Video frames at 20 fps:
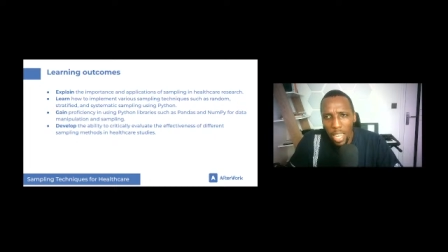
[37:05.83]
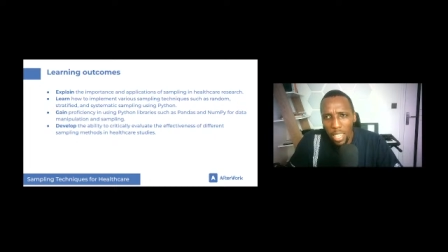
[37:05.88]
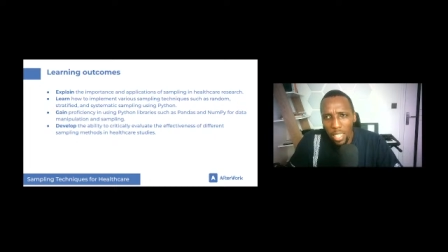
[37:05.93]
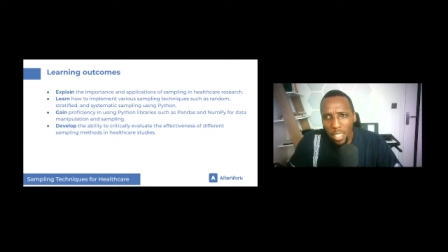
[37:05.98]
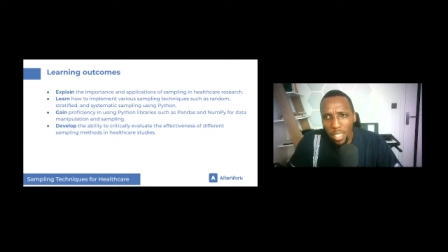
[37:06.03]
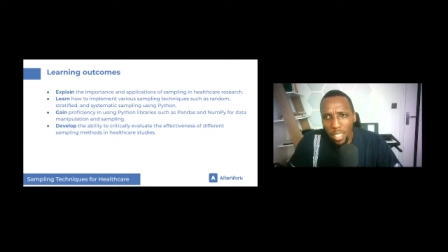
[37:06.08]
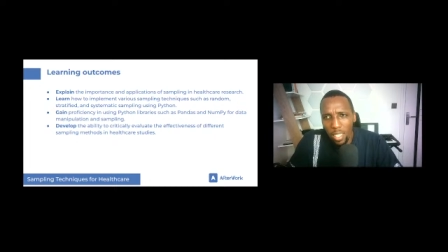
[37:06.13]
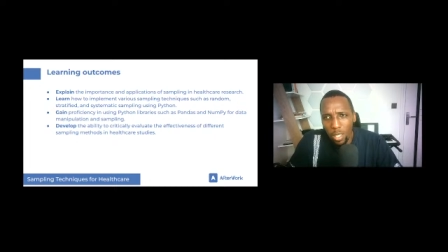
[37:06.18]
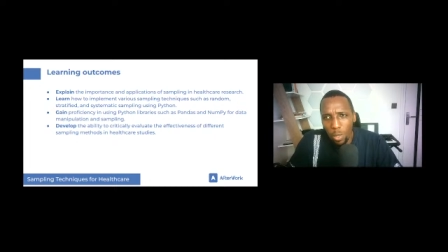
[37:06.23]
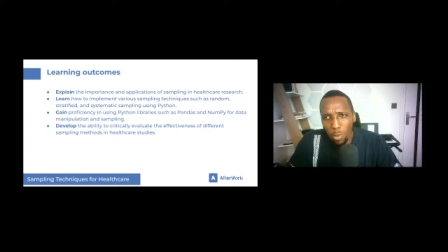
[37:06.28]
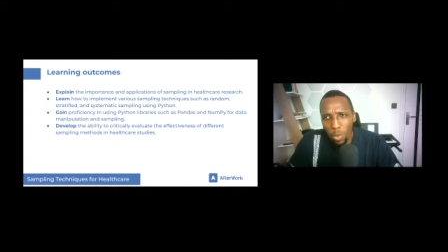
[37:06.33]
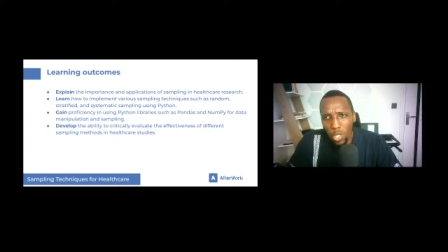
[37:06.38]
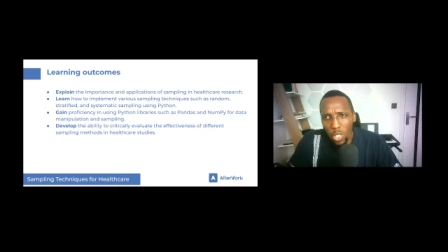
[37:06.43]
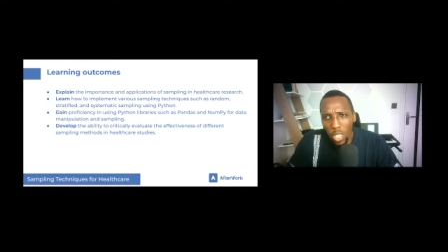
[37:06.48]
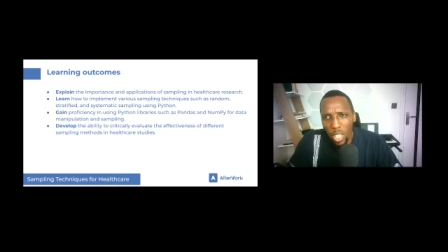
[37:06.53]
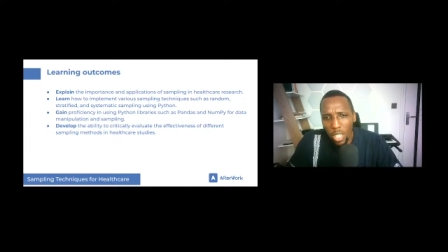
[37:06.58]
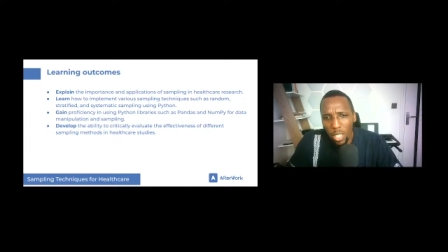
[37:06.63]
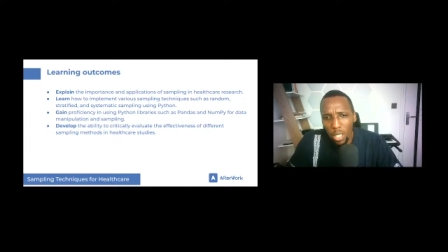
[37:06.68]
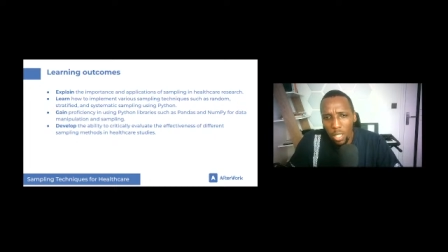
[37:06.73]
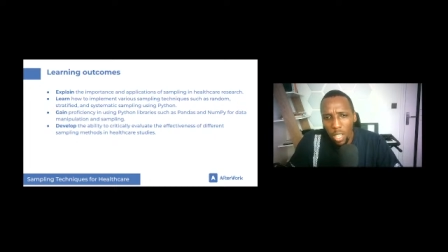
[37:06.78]
handy,
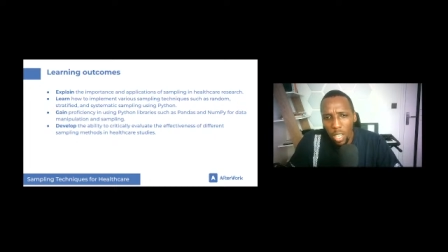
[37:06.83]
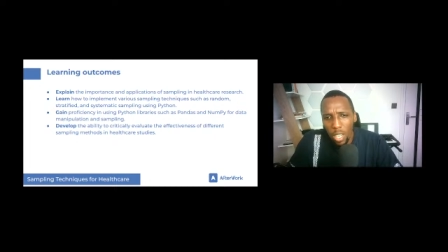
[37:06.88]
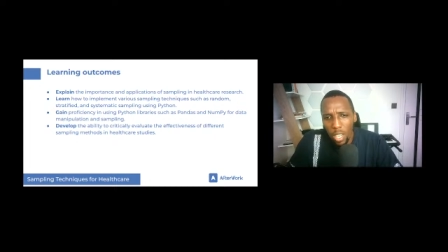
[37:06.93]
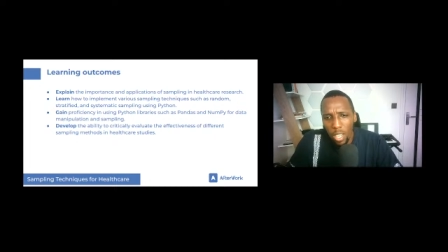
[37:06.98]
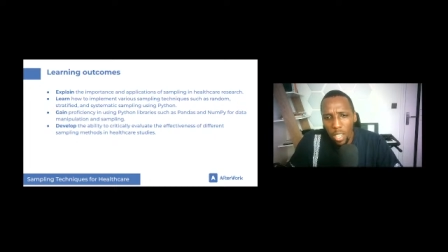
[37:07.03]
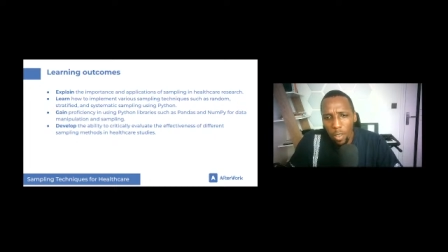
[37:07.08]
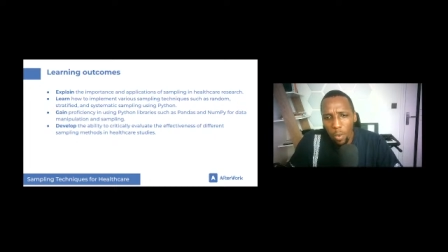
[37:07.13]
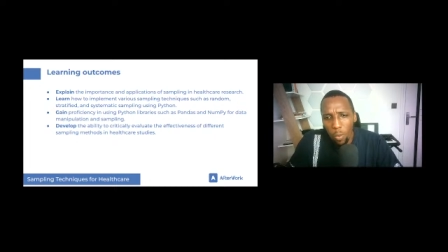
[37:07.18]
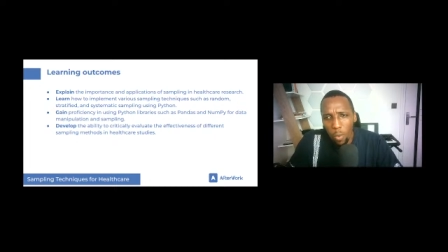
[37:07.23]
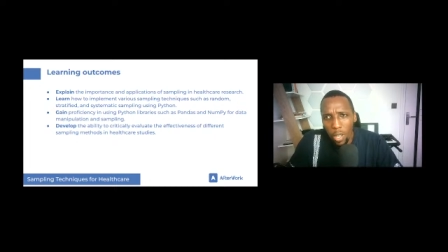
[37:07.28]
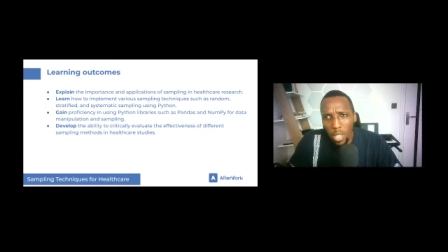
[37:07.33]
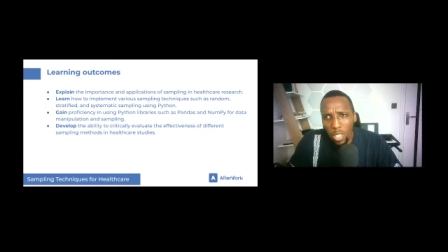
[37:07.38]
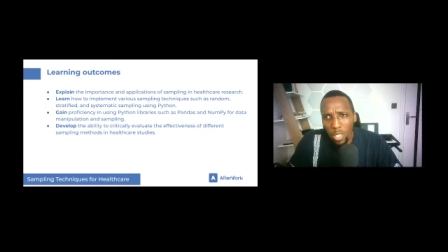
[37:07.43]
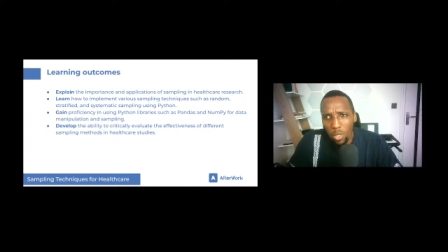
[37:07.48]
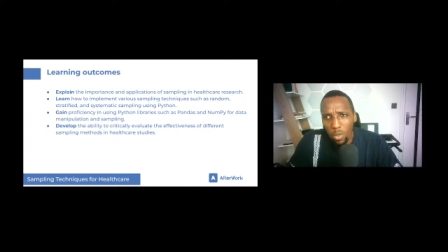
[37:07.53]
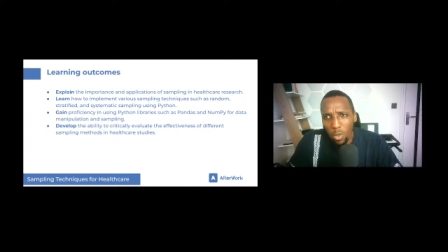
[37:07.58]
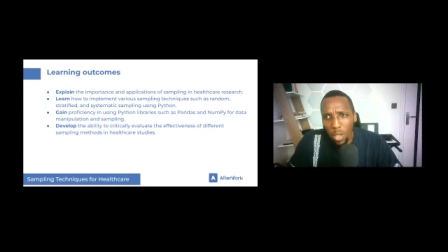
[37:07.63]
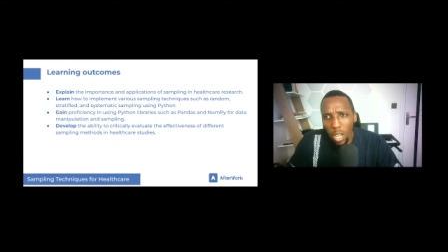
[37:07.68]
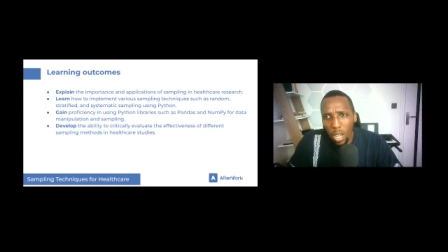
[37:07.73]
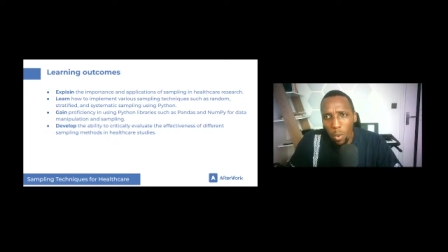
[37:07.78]
especially when
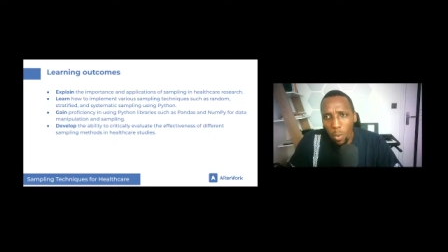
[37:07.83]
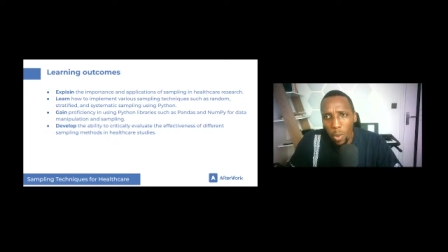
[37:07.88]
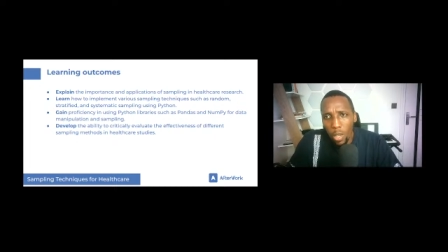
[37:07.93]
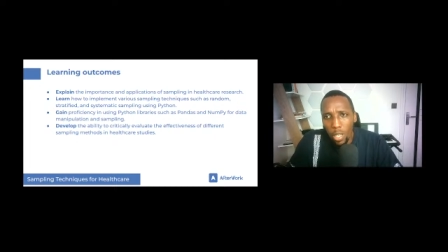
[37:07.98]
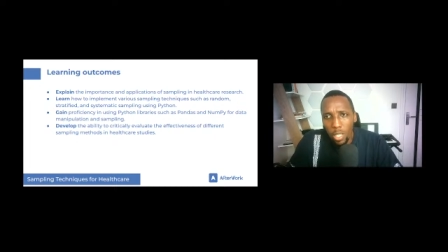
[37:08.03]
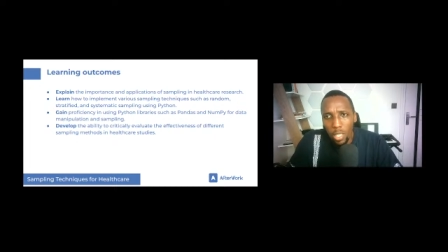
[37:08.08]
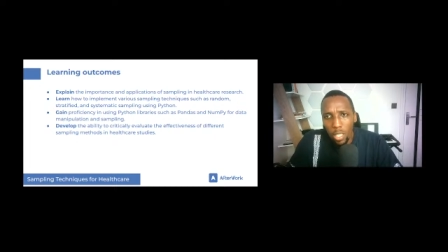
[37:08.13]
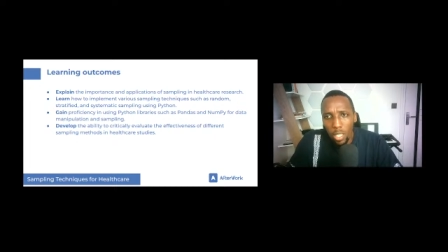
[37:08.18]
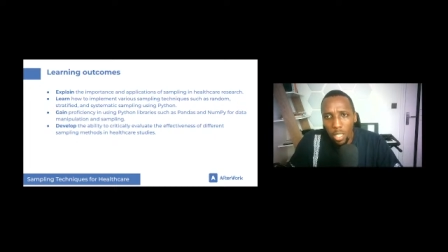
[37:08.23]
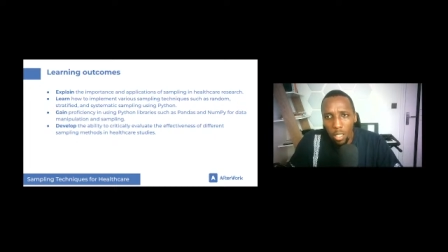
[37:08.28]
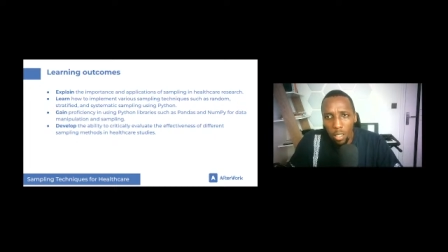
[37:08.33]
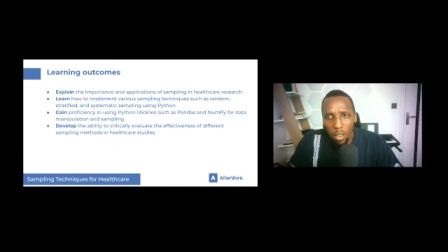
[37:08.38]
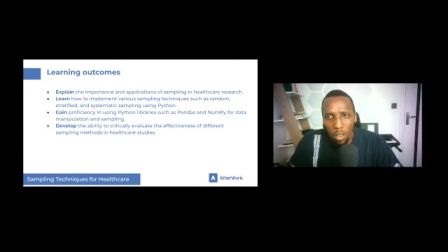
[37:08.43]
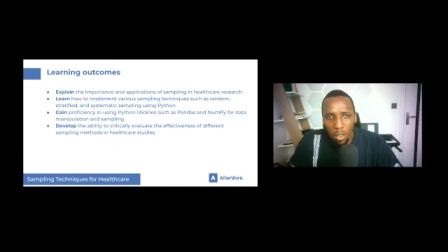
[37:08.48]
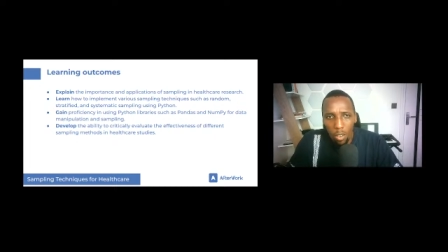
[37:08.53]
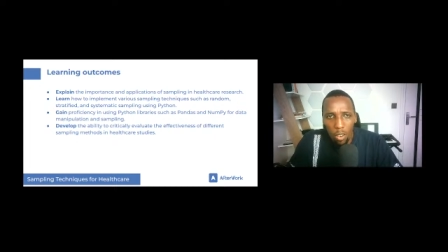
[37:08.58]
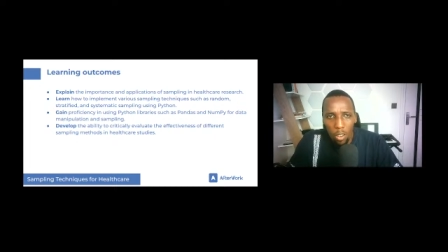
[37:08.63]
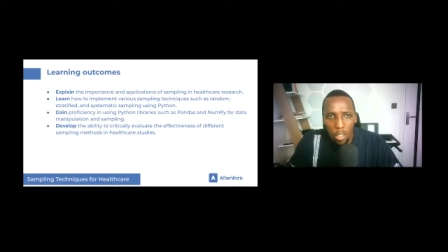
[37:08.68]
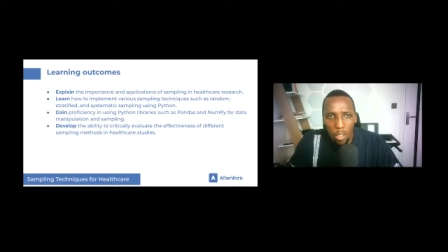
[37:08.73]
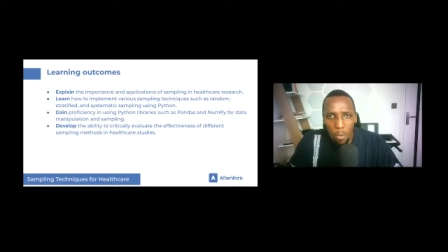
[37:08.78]
you are working
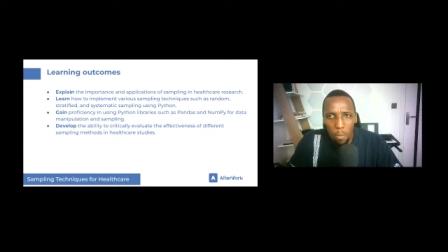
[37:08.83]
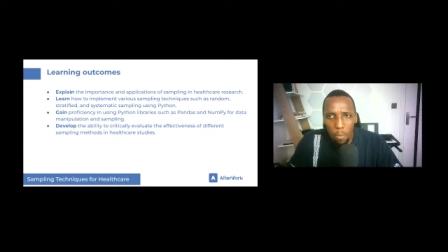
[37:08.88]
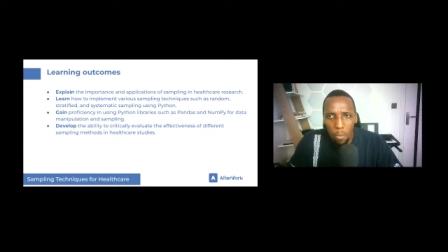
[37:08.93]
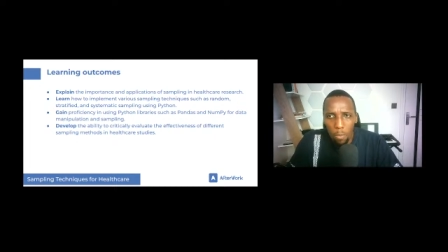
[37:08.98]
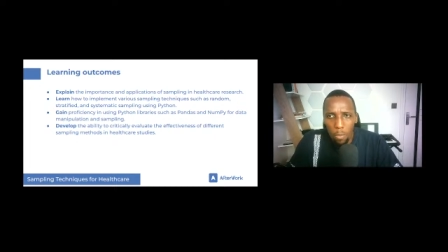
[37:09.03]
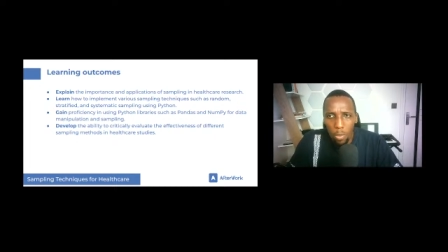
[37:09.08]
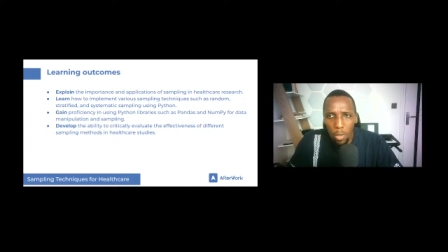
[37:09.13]
on